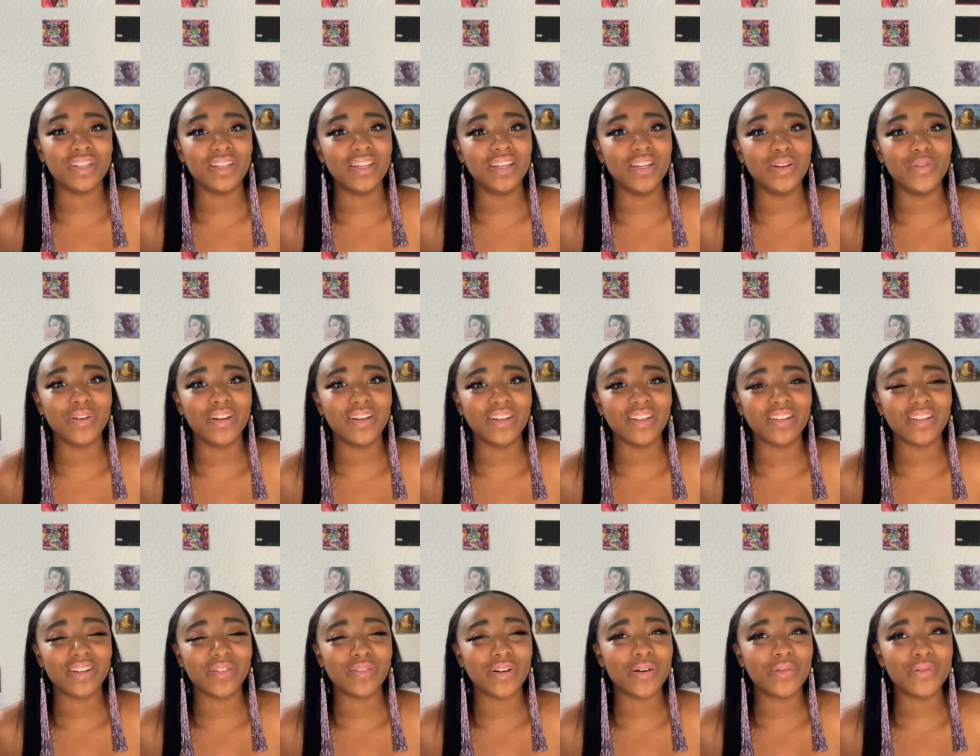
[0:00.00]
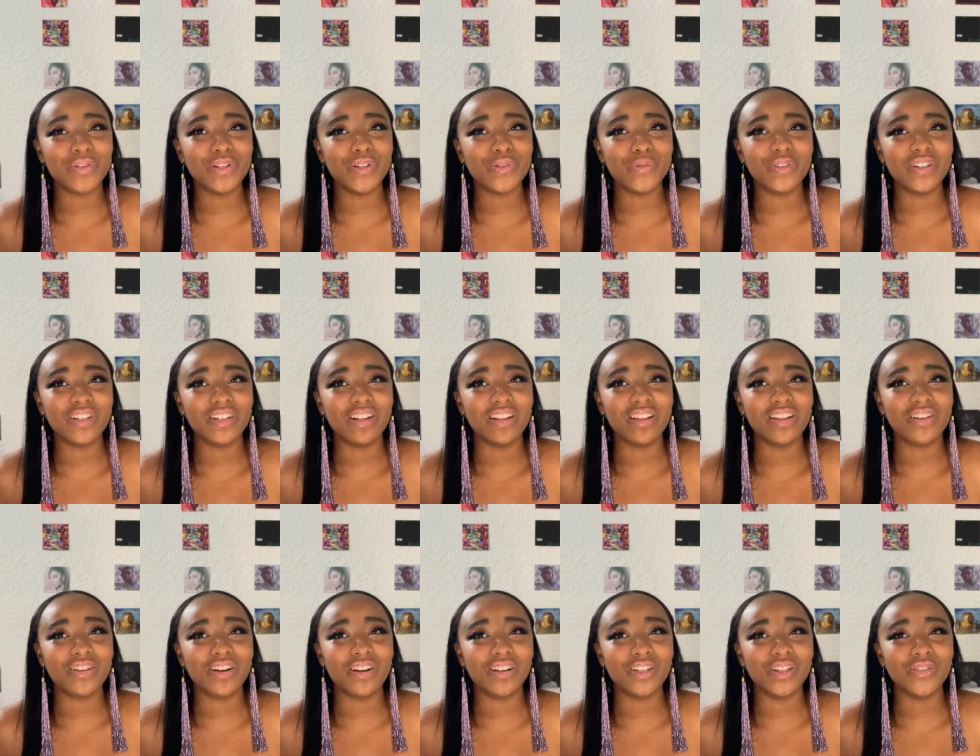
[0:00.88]
anyway? Like, why would you want glitter
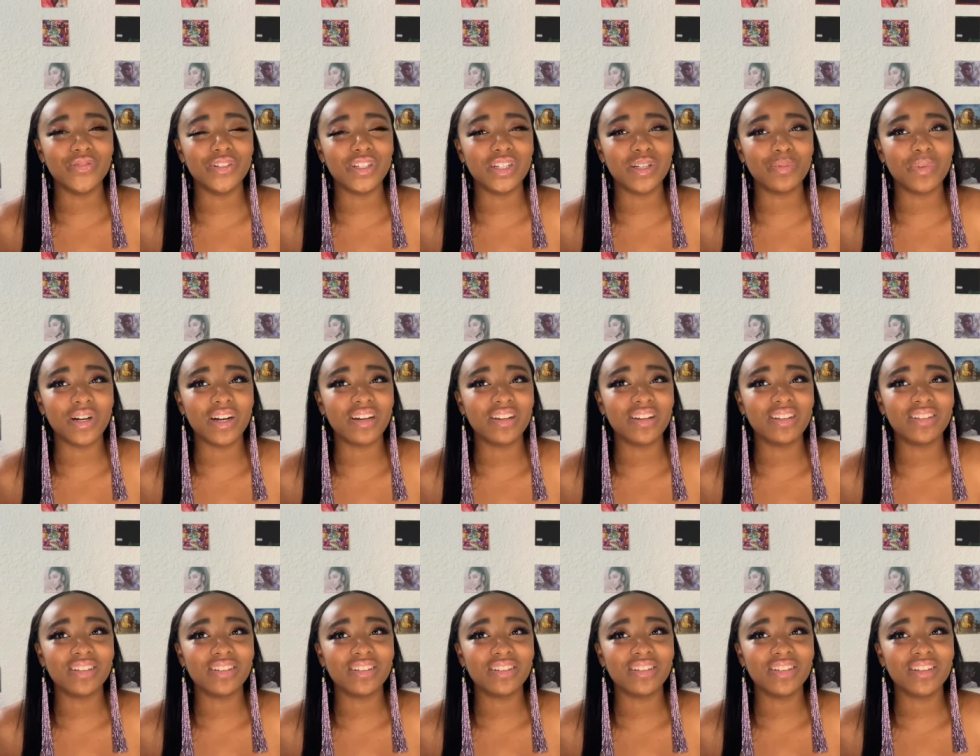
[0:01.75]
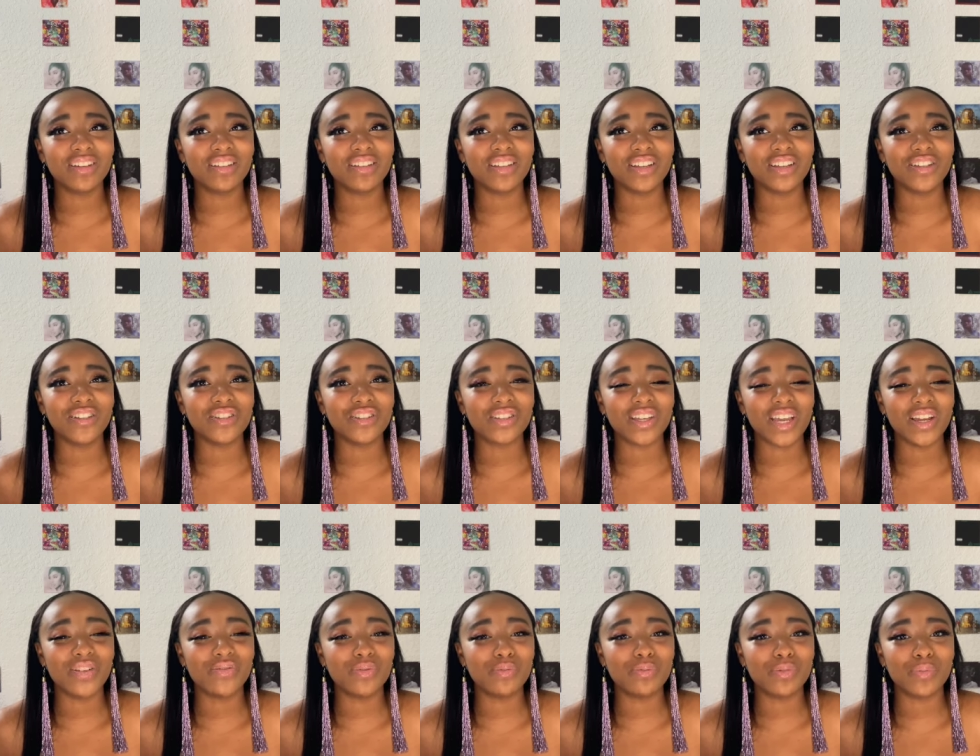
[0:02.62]
all over your body if you just
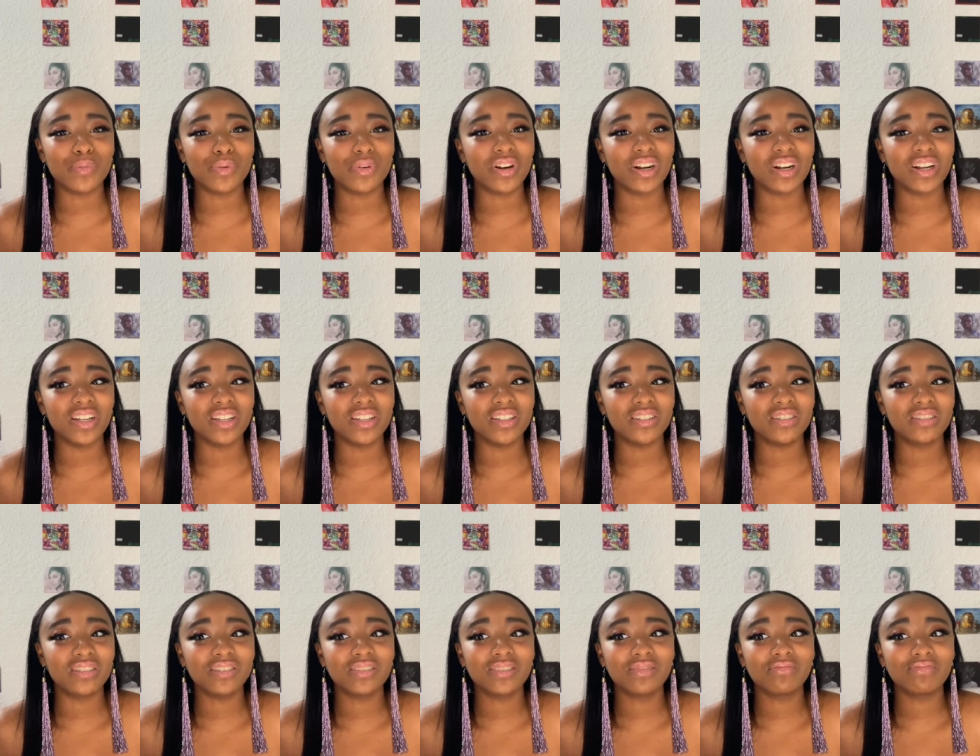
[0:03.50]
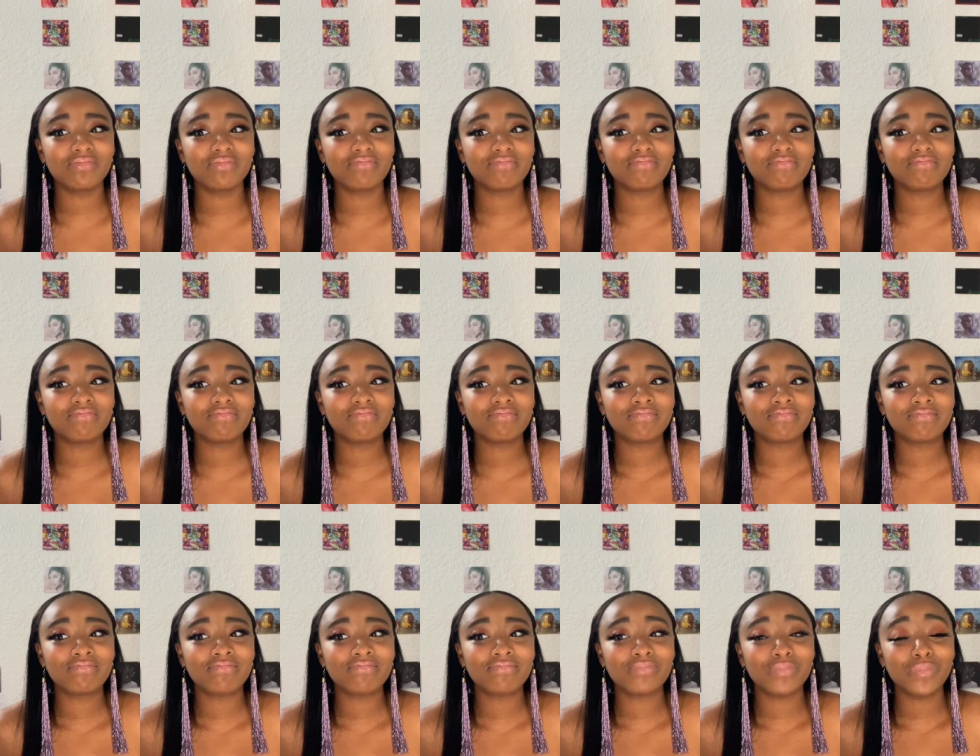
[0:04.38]
came from a parade?
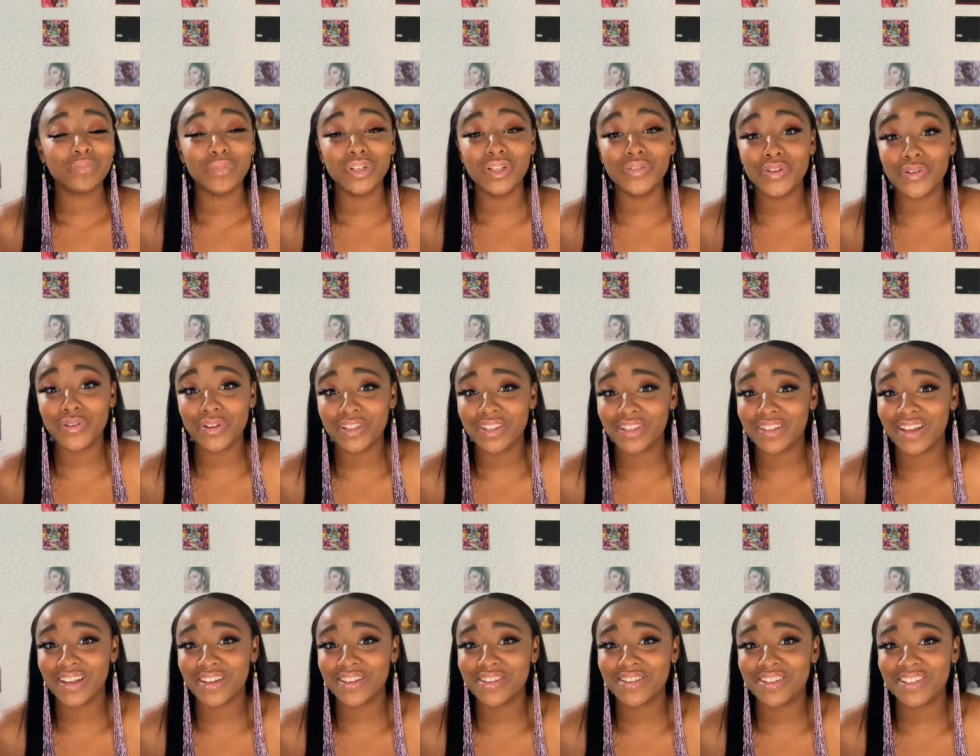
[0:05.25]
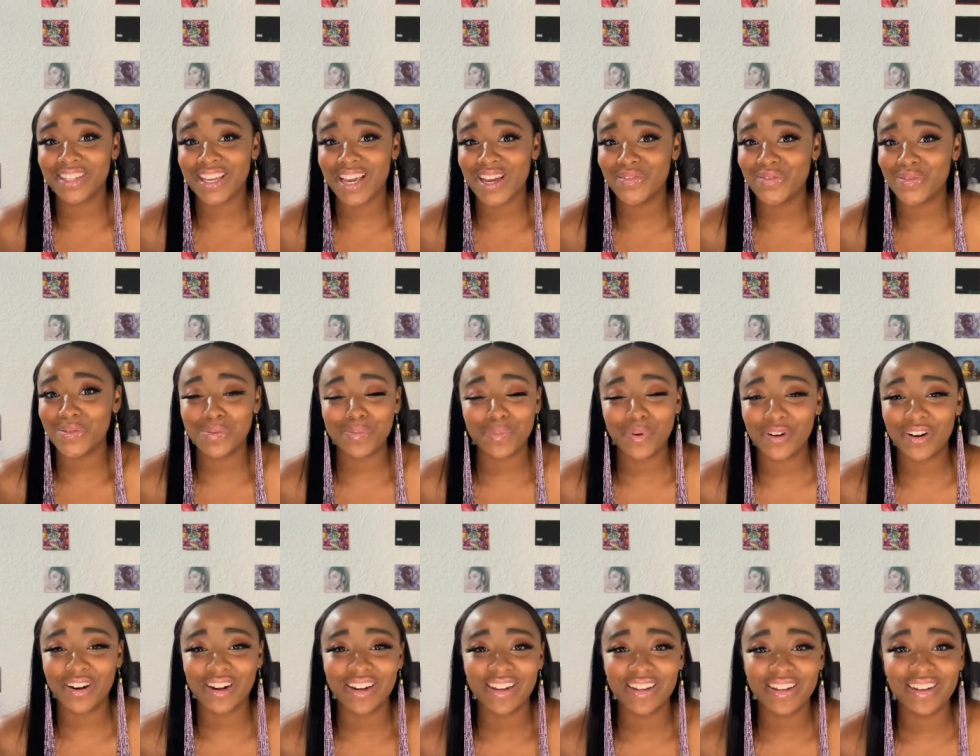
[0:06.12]
But if you want to look like you just came from a
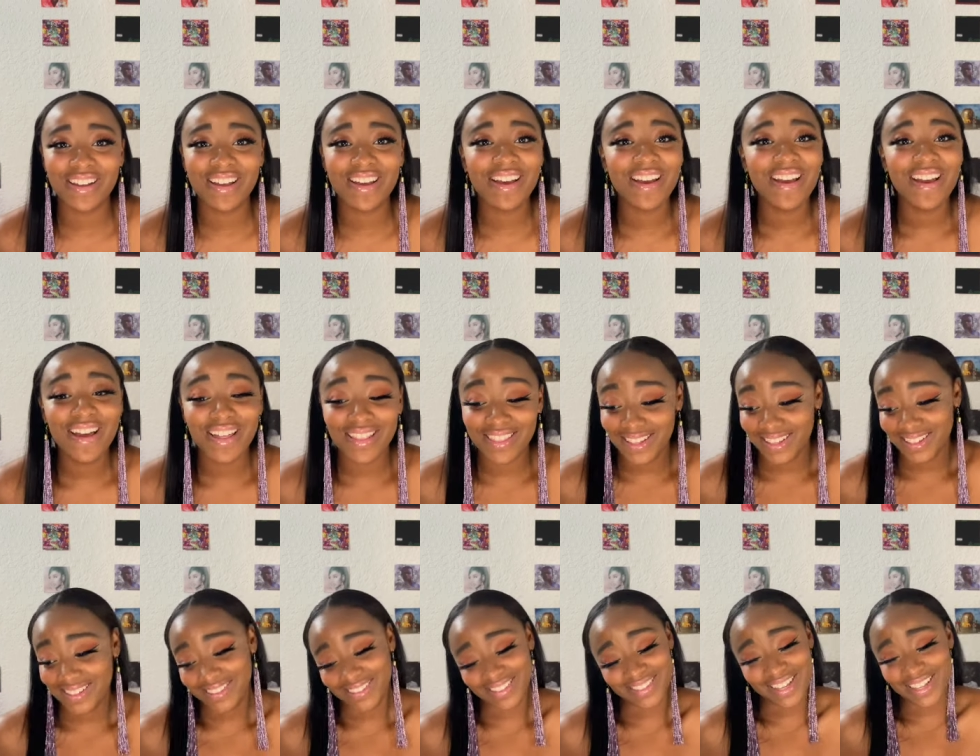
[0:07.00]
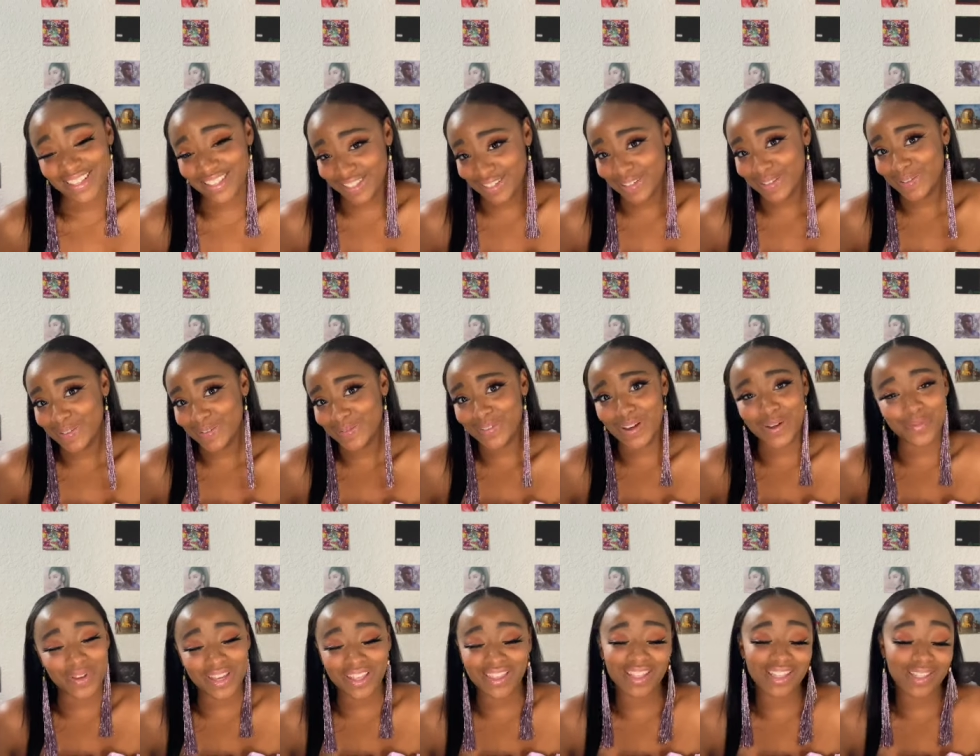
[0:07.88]
parade, then that's you. I
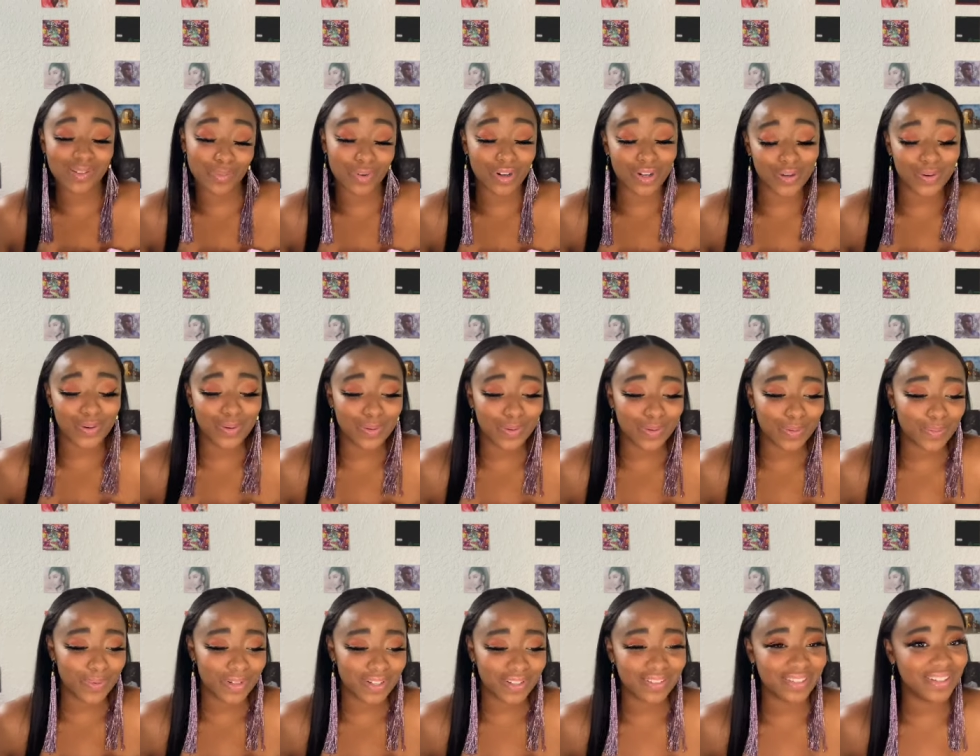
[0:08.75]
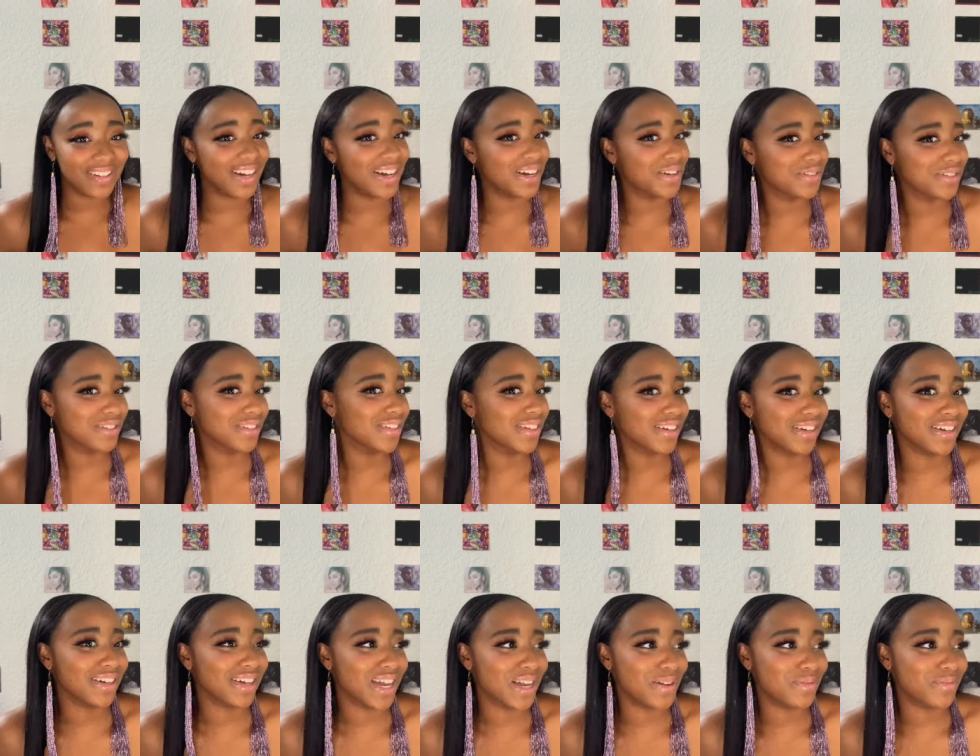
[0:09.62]
mean, that's pretty cool, but I don't look like
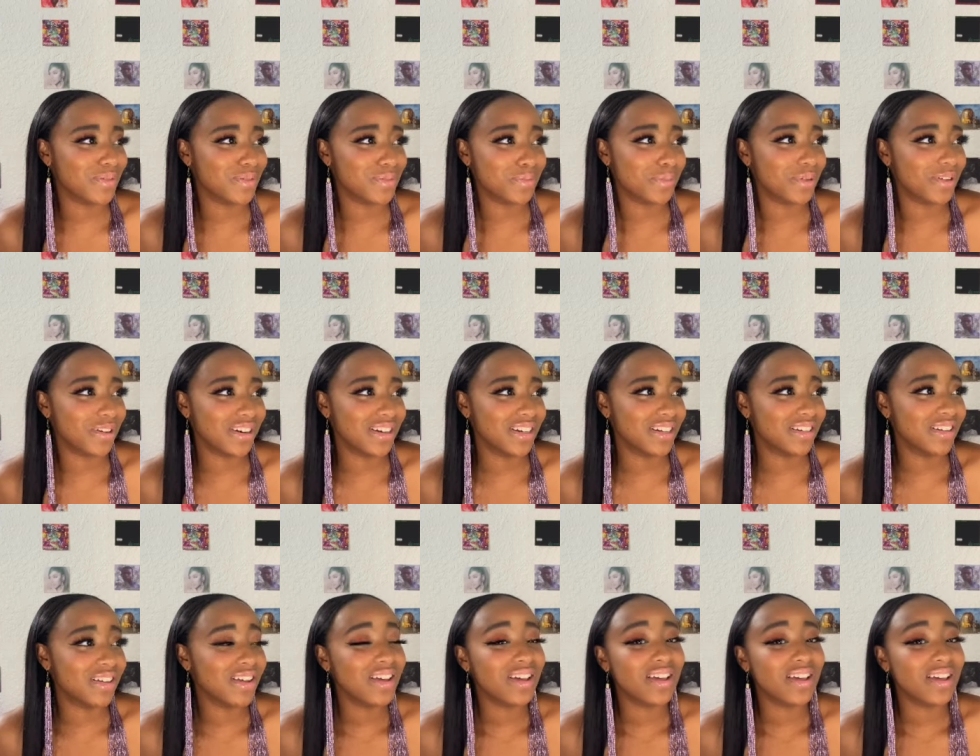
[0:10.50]
I came from a parade.